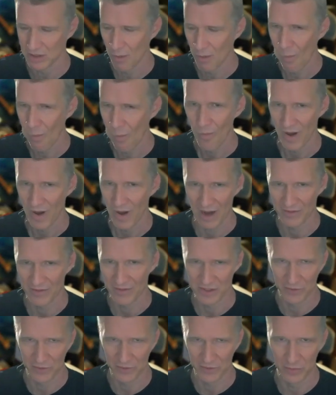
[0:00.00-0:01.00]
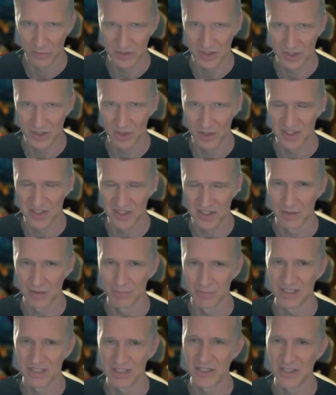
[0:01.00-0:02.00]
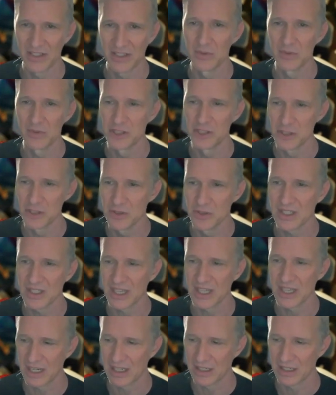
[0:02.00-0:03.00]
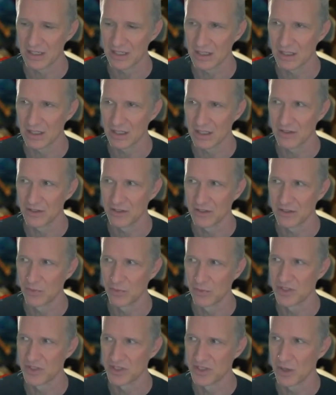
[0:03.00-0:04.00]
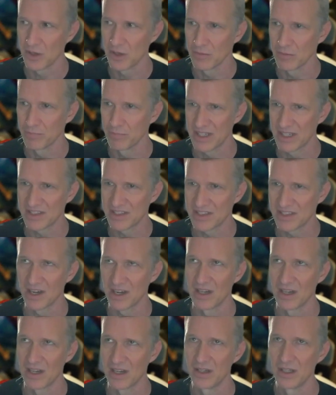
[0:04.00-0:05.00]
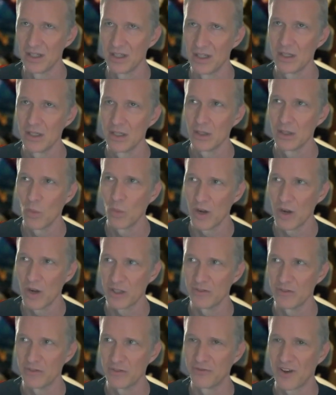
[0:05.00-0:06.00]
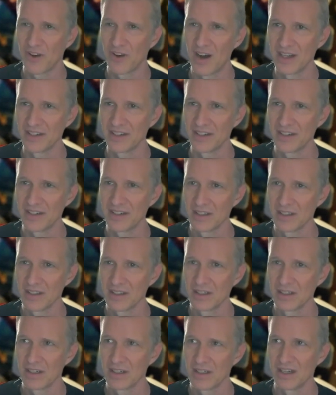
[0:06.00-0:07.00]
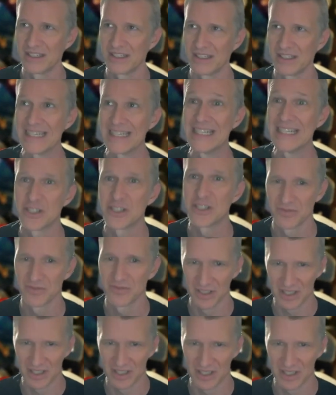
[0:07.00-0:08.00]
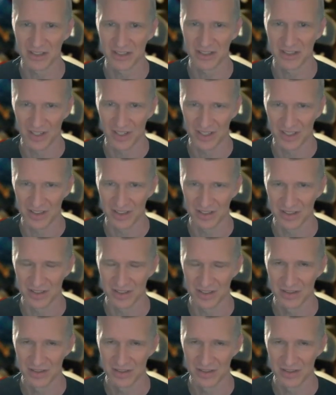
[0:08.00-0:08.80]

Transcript: that have different results on them. But then you adjudicate the result based on what you find on each of the dice faces.